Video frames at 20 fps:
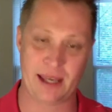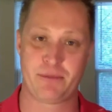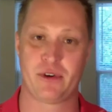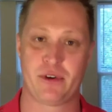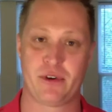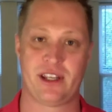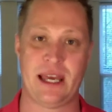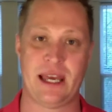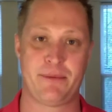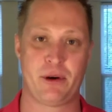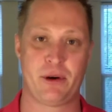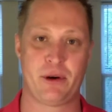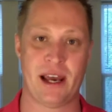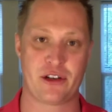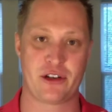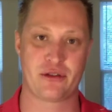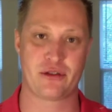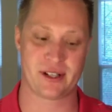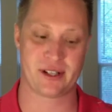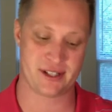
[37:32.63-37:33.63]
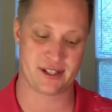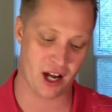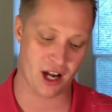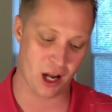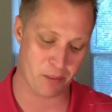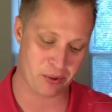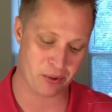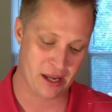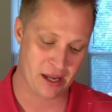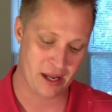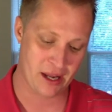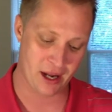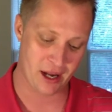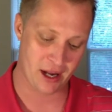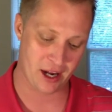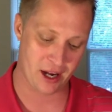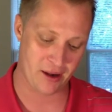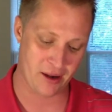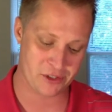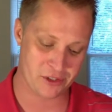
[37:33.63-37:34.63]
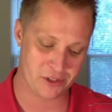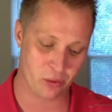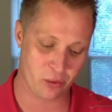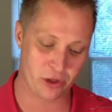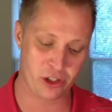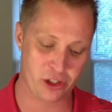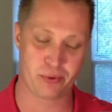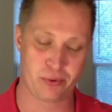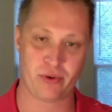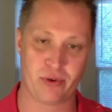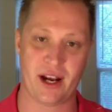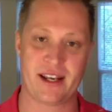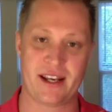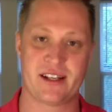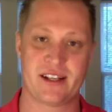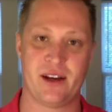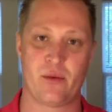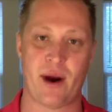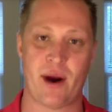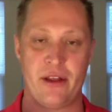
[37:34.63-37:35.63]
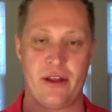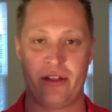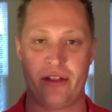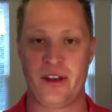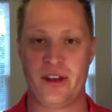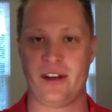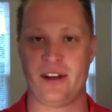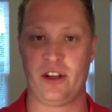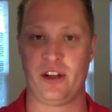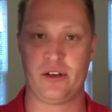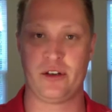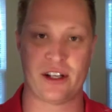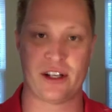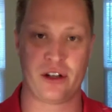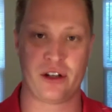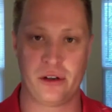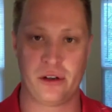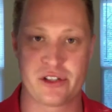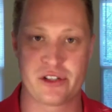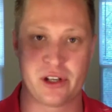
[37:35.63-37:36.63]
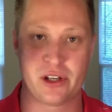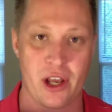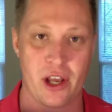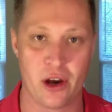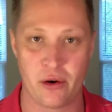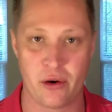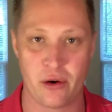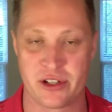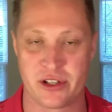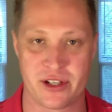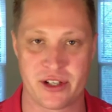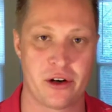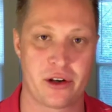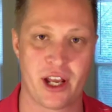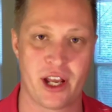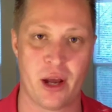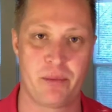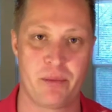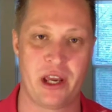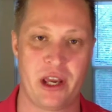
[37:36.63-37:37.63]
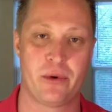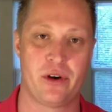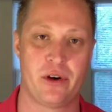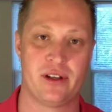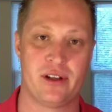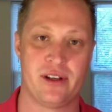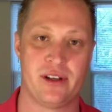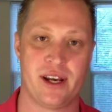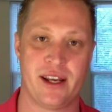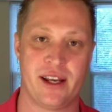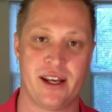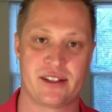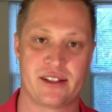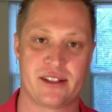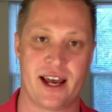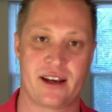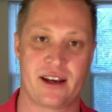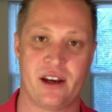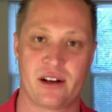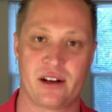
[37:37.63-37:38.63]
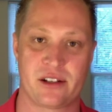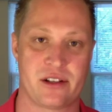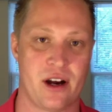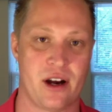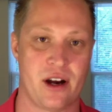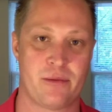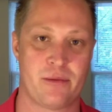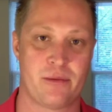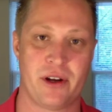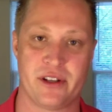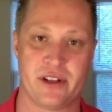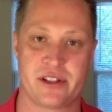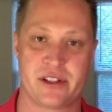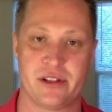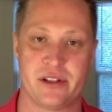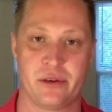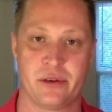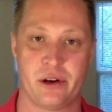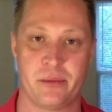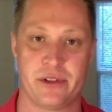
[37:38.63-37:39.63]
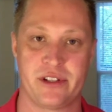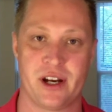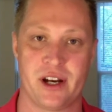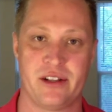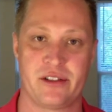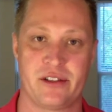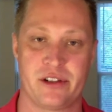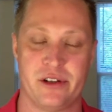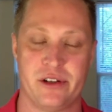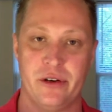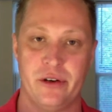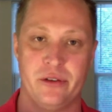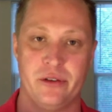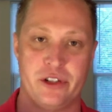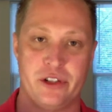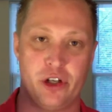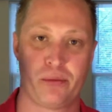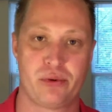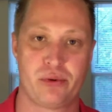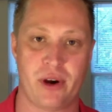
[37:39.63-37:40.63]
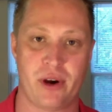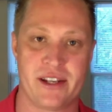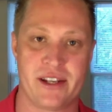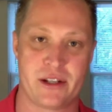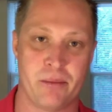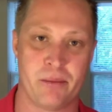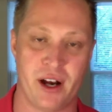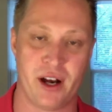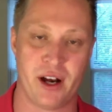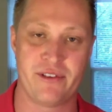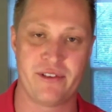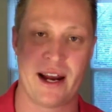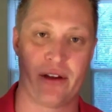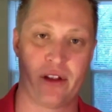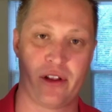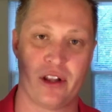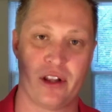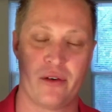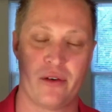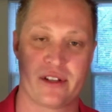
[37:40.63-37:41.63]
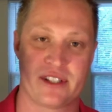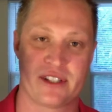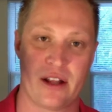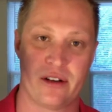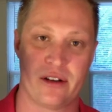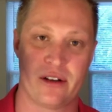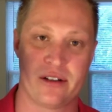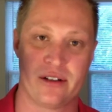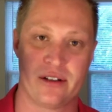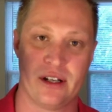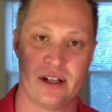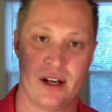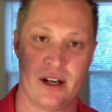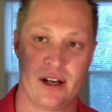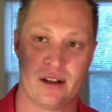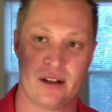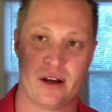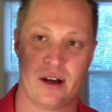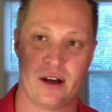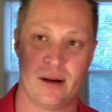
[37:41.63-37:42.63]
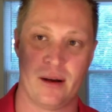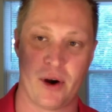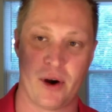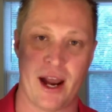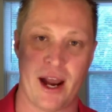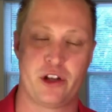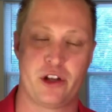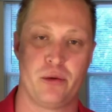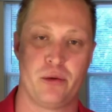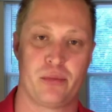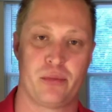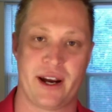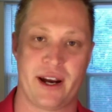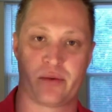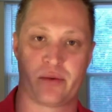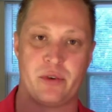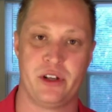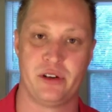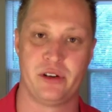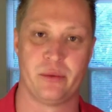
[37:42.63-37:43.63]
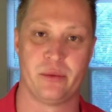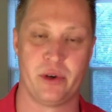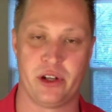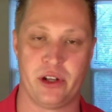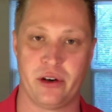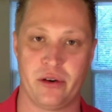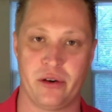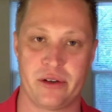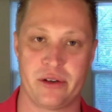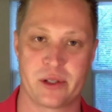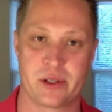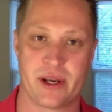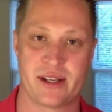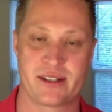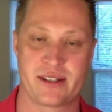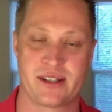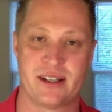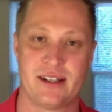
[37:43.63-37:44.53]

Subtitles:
Keep your metrics up. So when you price it, rather than, you said you used to go and just undercut people, and Zach Young's talked about this in the group a ton too. Do you price above now the lowest seller, or how do you price when you go into space?